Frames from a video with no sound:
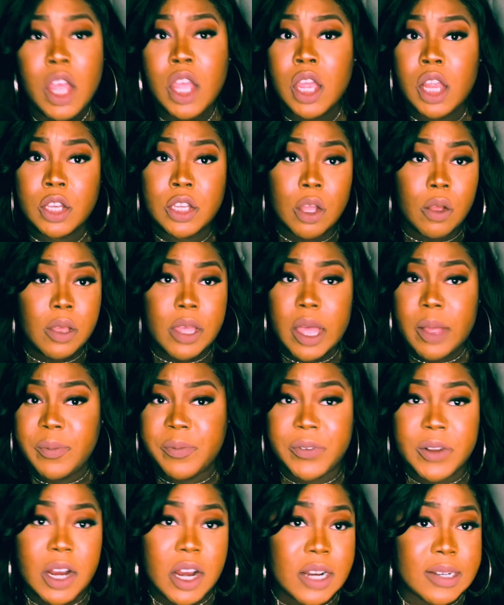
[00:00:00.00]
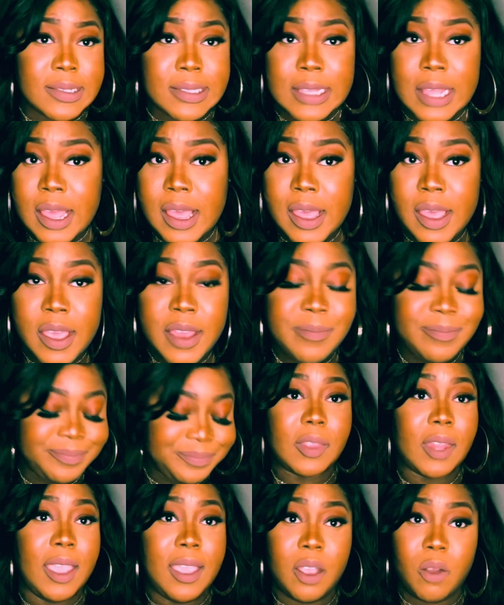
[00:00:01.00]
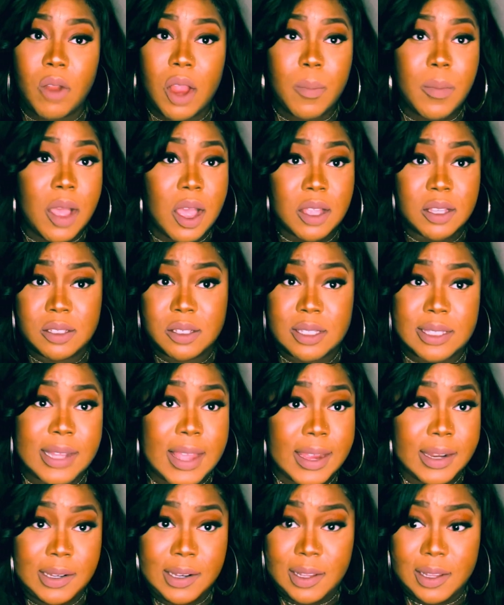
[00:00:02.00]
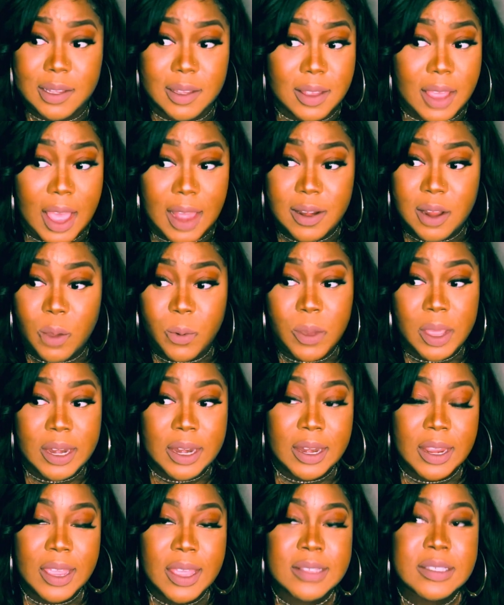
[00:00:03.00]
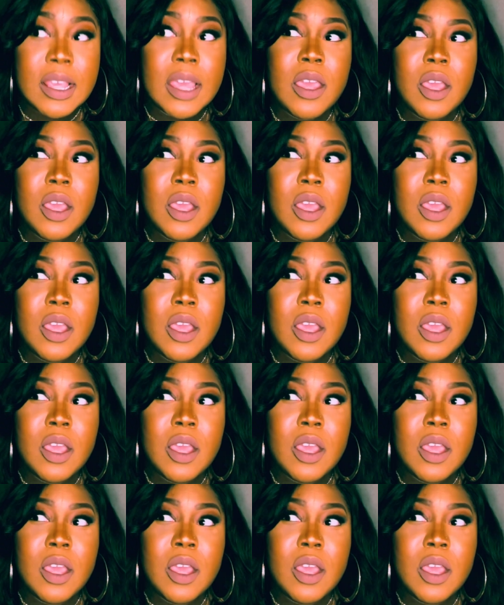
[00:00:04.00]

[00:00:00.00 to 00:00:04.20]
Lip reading: Don't come for her son. And grandma is just like, look, I know what it is.